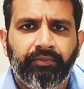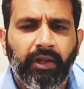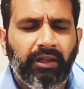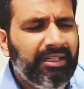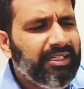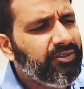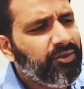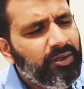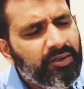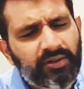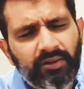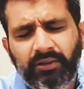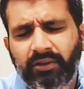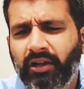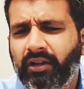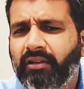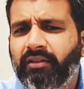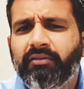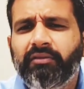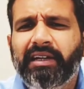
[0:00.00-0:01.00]
That's also
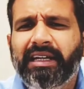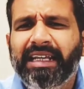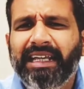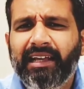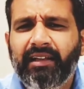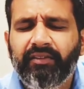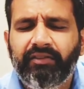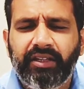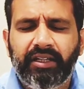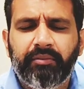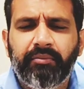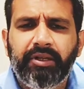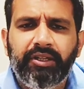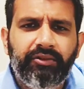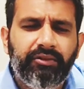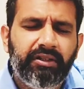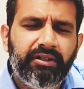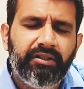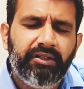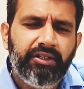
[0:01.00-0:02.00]
not very healthy, but
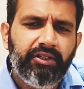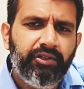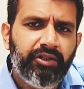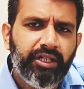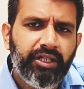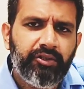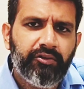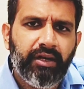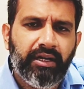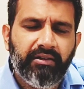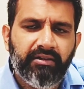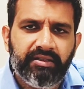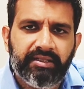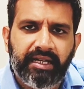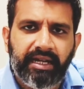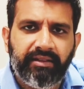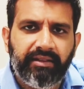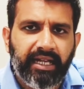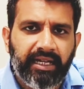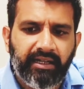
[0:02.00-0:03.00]
you need to
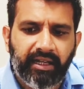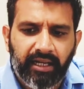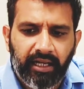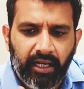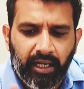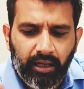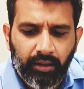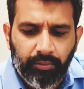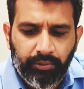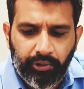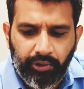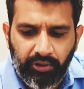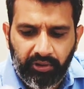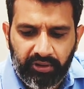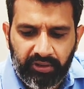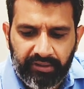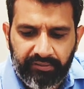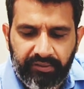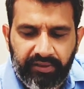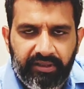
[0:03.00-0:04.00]
understand that
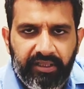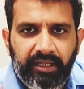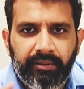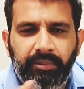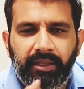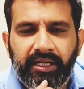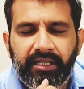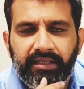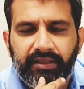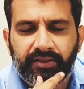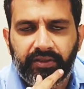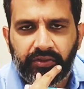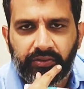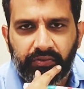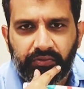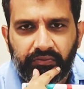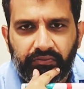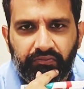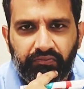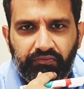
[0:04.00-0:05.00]
progress will take place
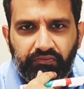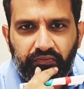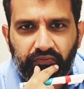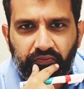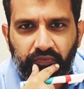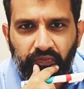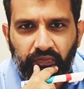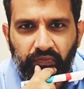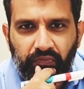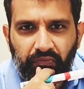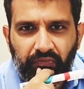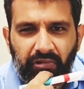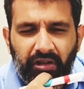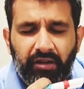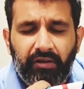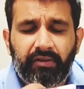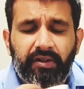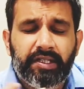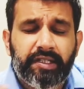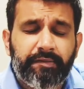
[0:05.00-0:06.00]

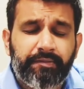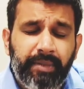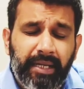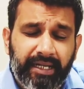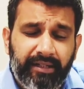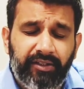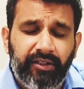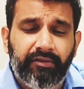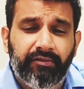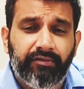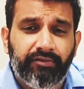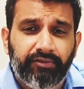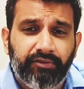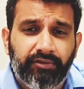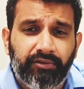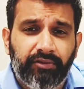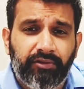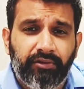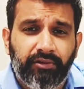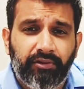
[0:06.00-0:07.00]
irrespective
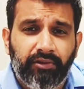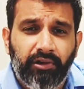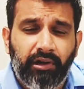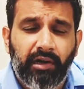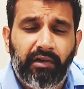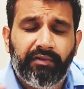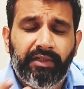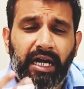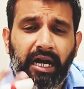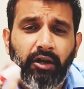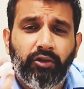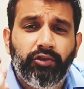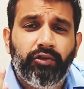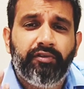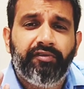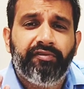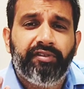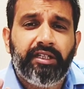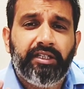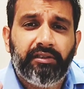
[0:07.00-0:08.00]
of how
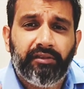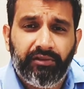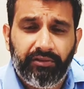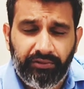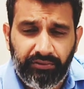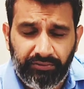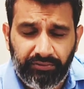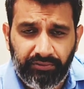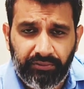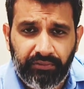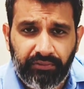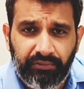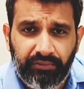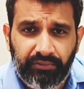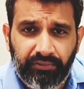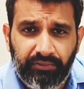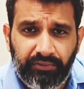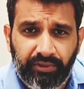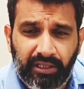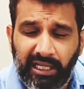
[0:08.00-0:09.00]
you feel
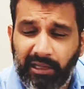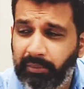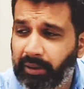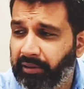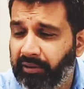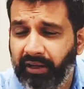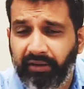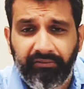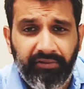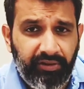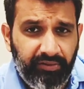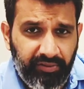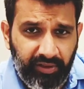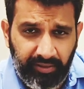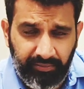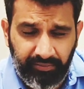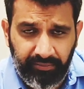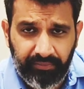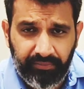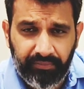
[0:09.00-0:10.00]
about
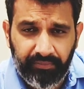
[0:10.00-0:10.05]
everything.